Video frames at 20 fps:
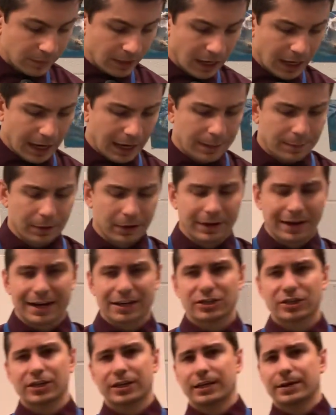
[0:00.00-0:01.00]
are
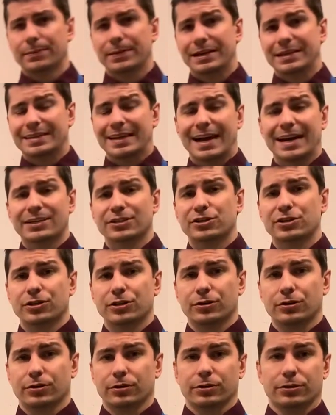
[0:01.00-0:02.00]
actually going to be attached to
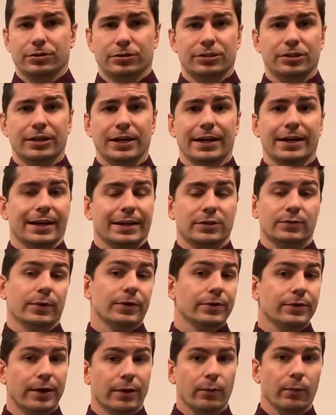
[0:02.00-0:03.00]
your skin. That's why you
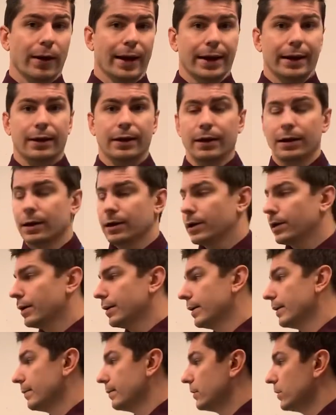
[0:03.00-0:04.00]
get wet. All
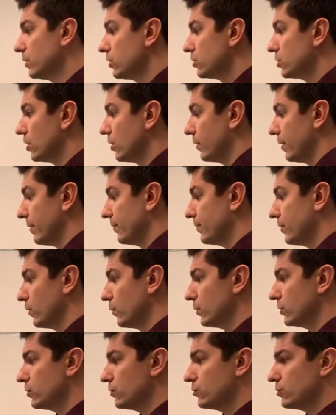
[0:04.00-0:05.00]
right. So if you
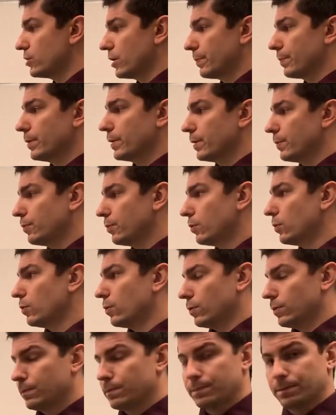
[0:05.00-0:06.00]
were to jump in a
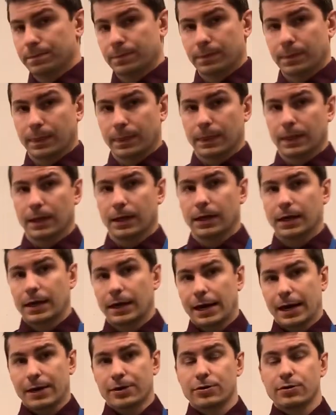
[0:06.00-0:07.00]
pool
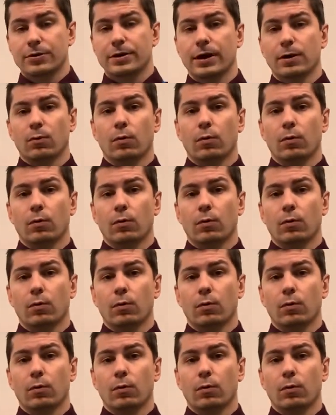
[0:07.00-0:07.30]
and you get